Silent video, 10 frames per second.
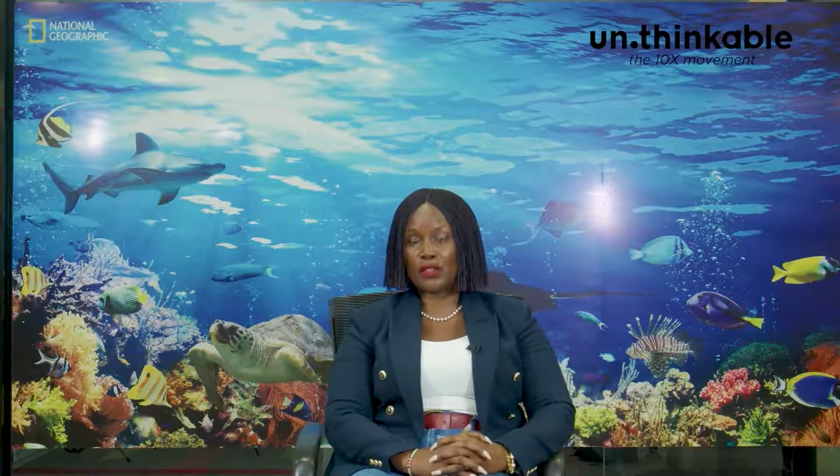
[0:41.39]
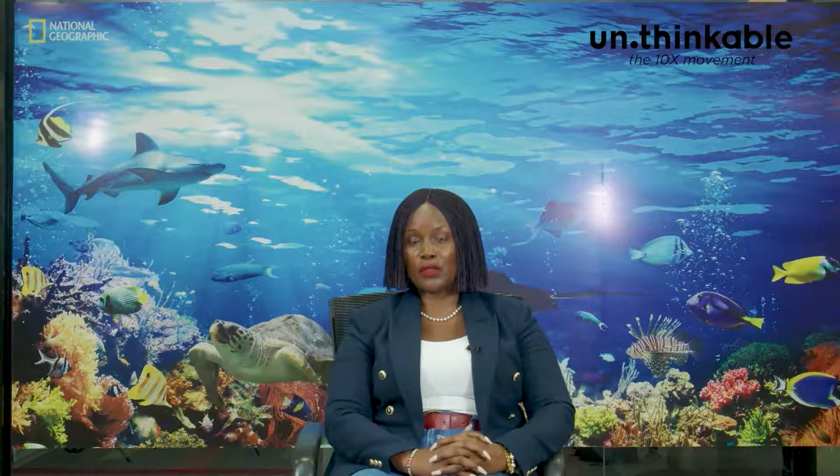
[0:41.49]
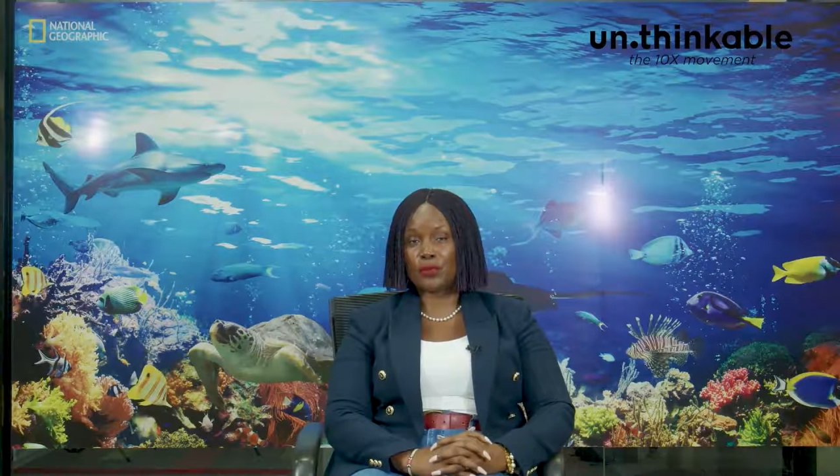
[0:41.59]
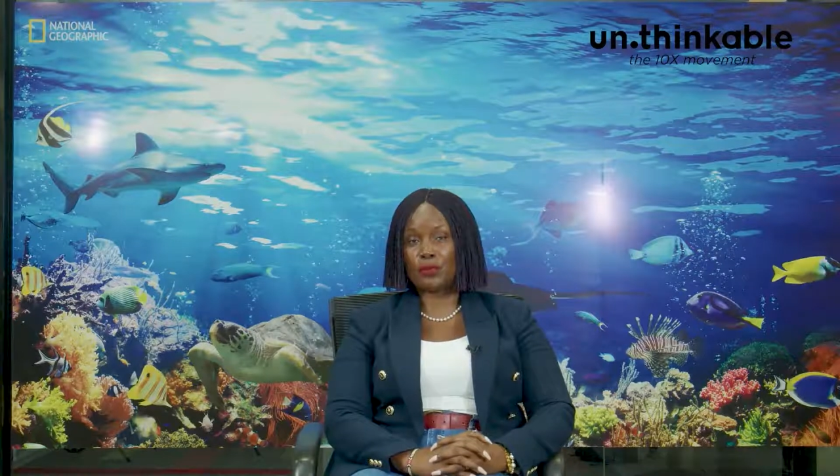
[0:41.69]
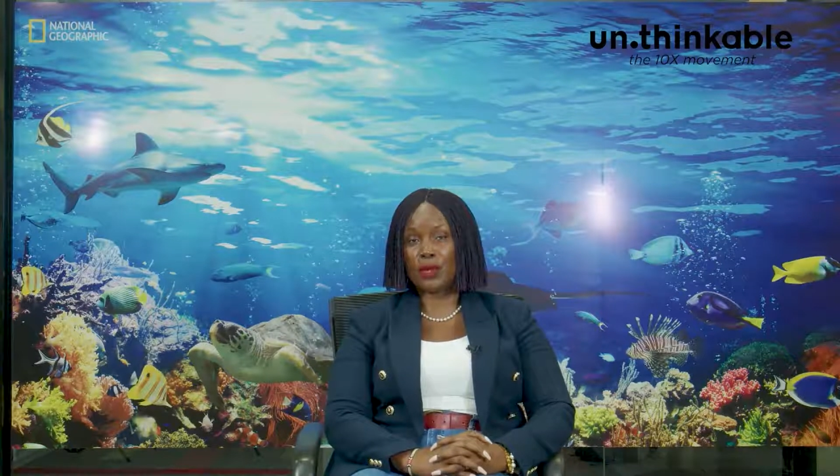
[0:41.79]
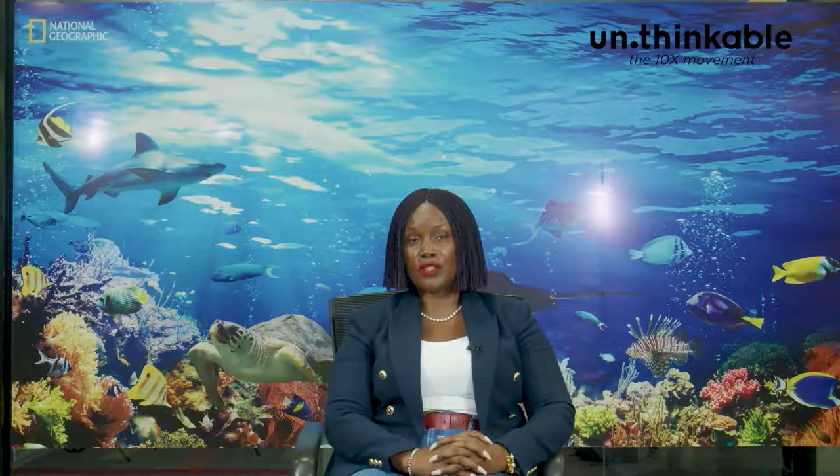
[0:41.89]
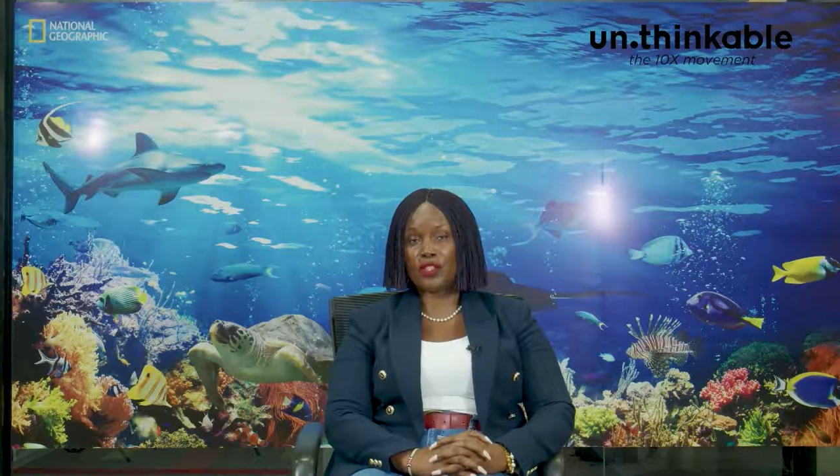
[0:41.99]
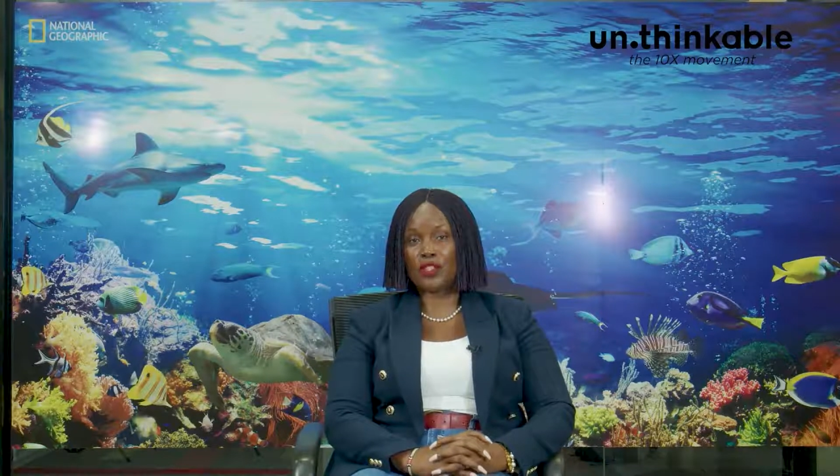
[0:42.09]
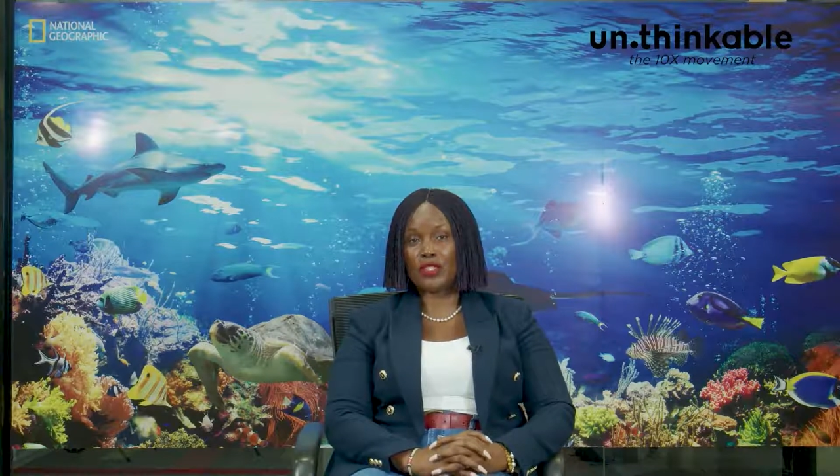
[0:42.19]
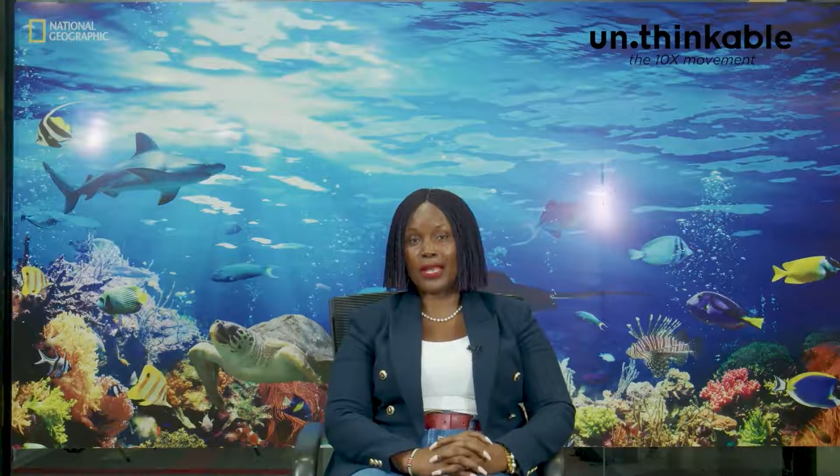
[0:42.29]
So
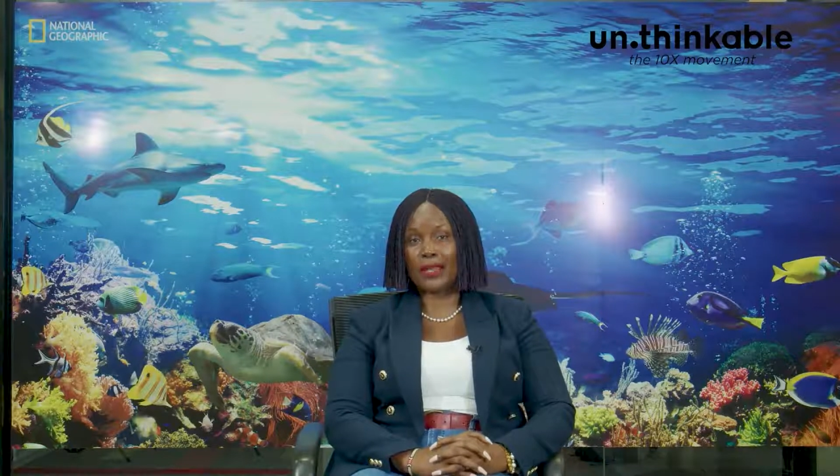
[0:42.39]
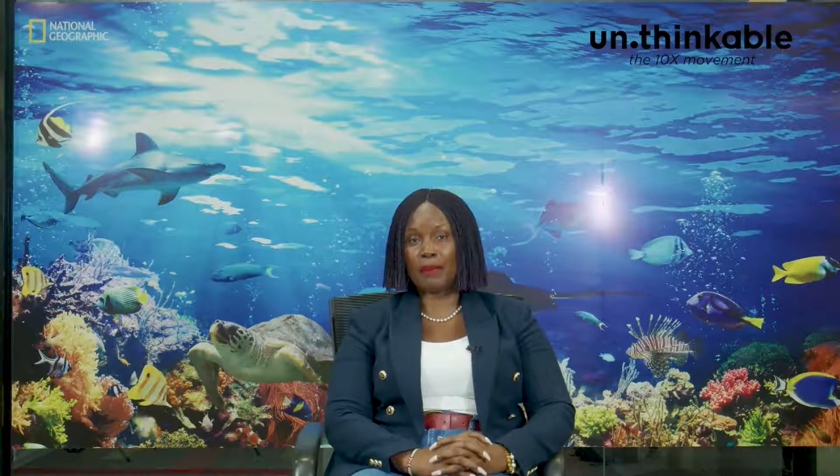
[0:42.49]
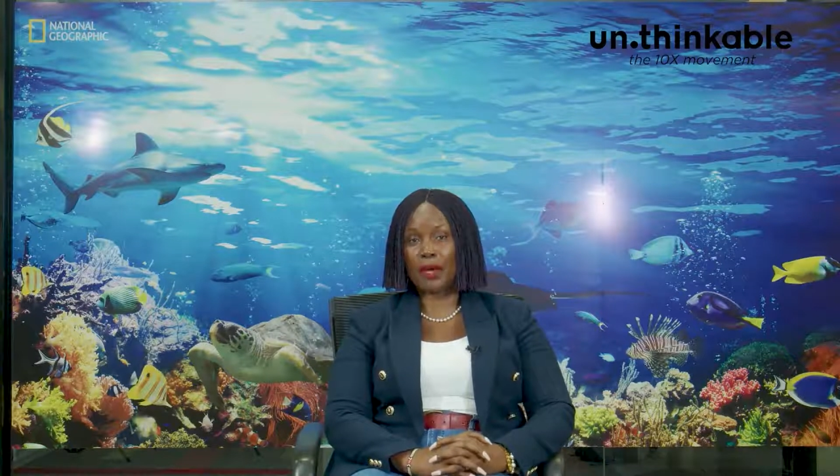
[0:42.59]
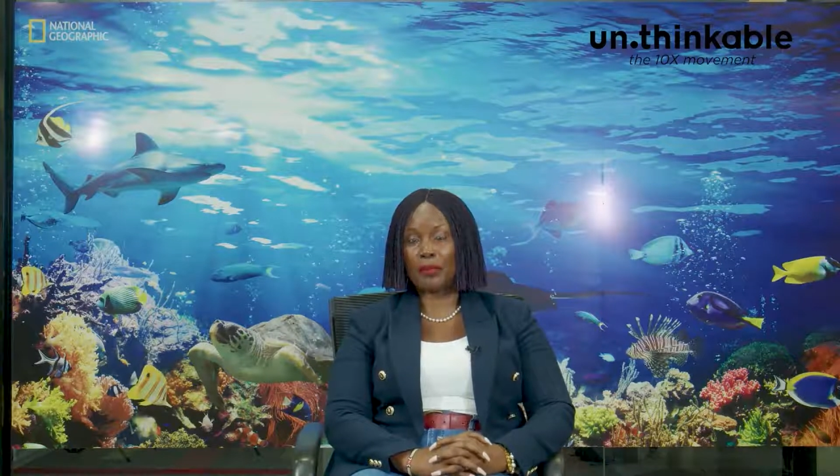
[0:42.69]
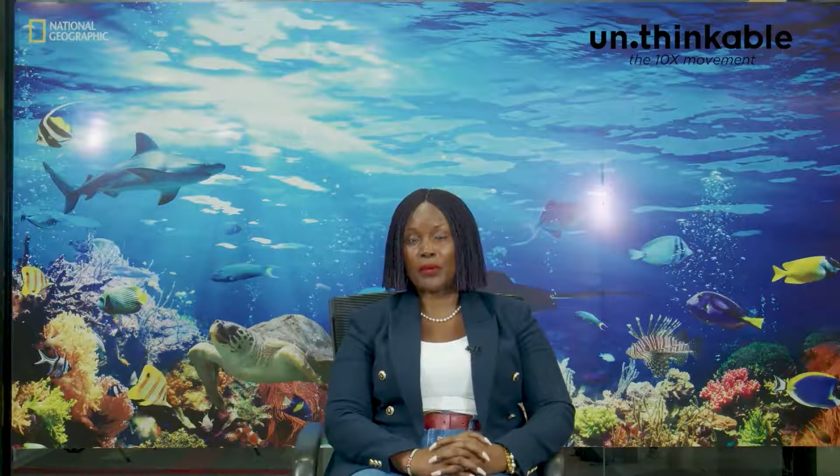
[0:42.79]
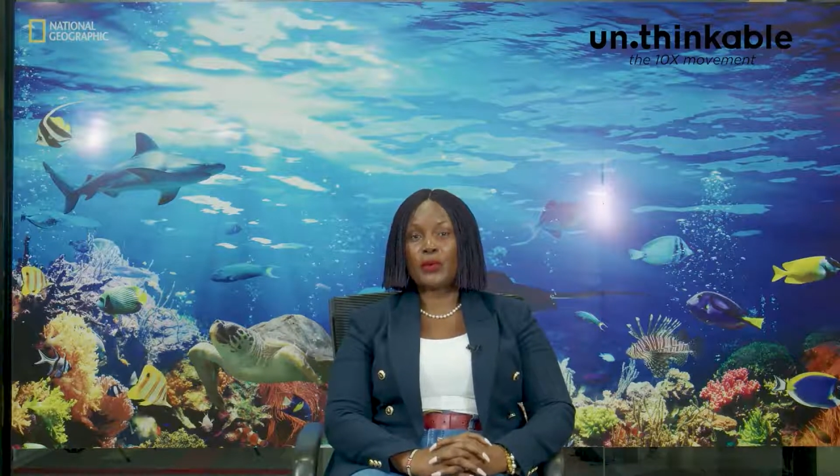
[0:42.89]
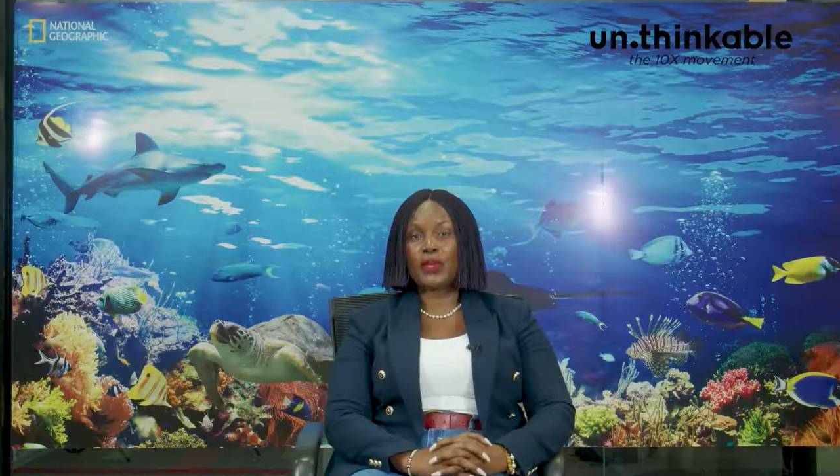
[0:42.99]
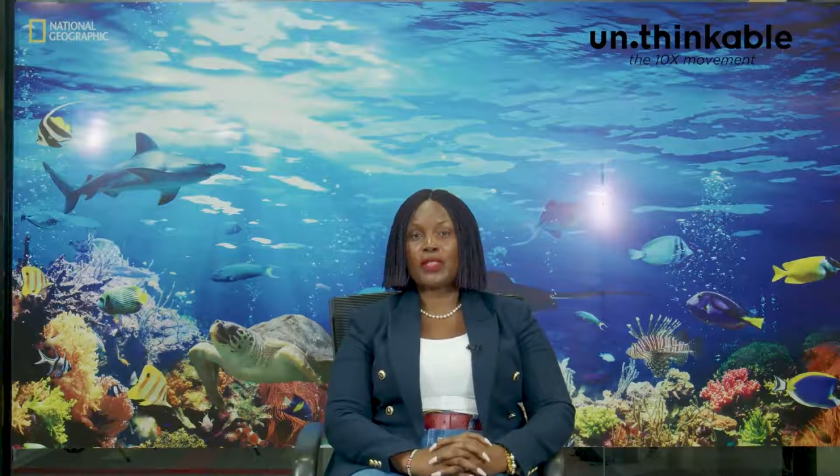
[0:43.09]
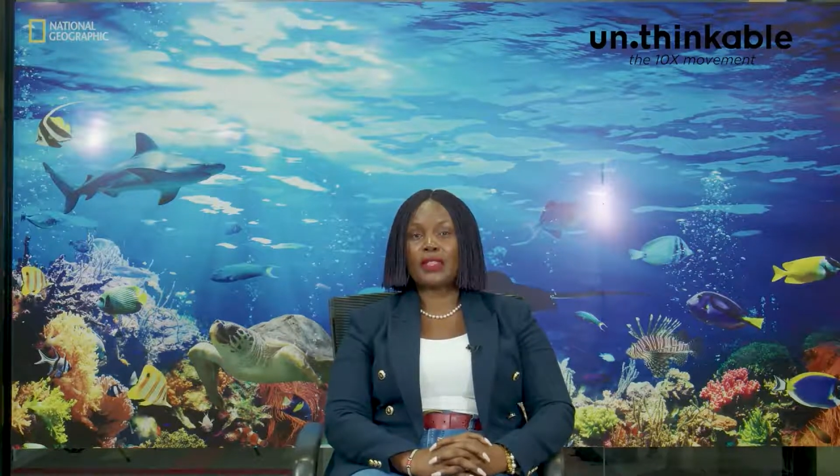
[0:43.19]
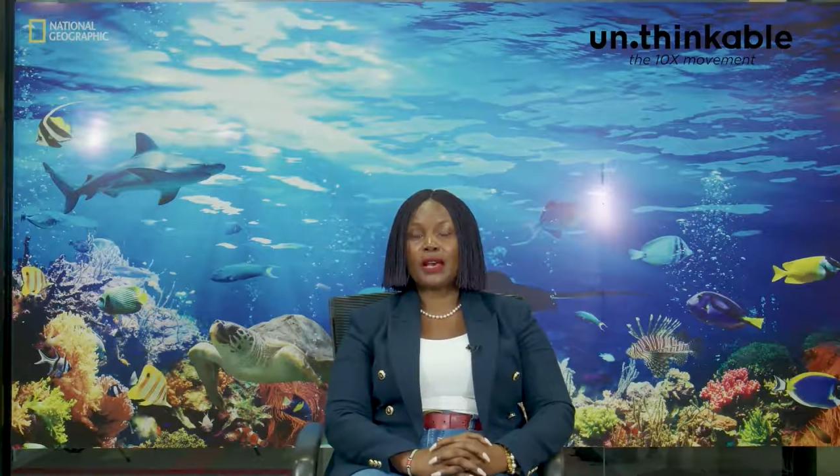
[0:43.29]
Multichoice came up
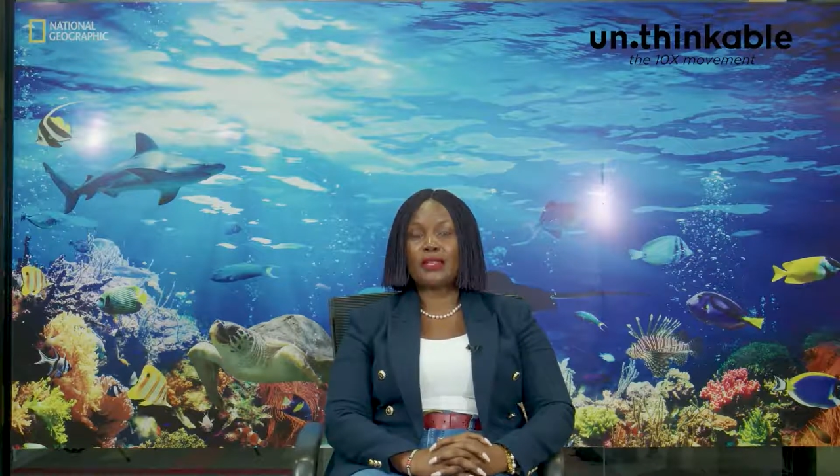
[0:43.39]
with